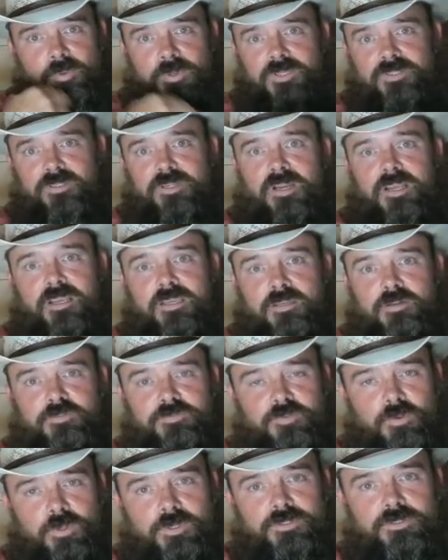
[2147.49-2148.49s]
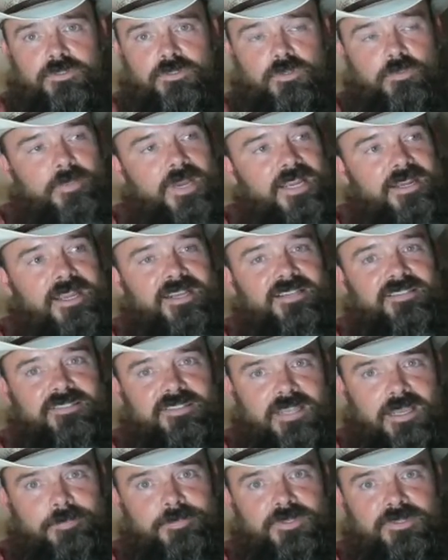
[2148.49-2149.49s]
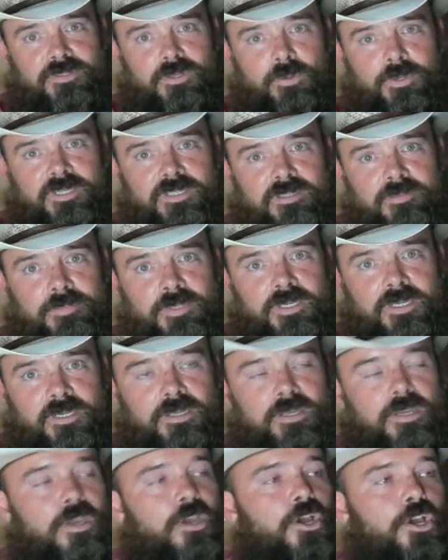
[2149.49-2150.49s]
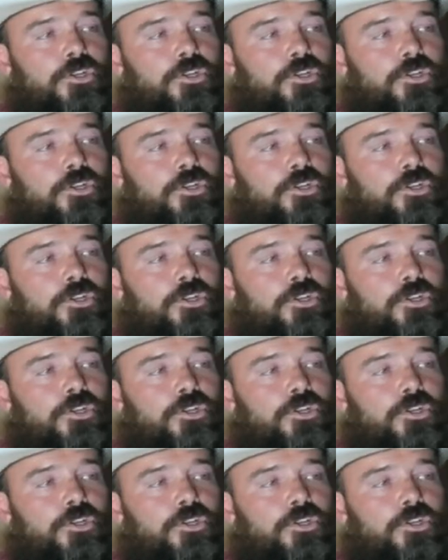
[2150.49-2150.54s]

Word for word: point and I can afford to, my next step is going to be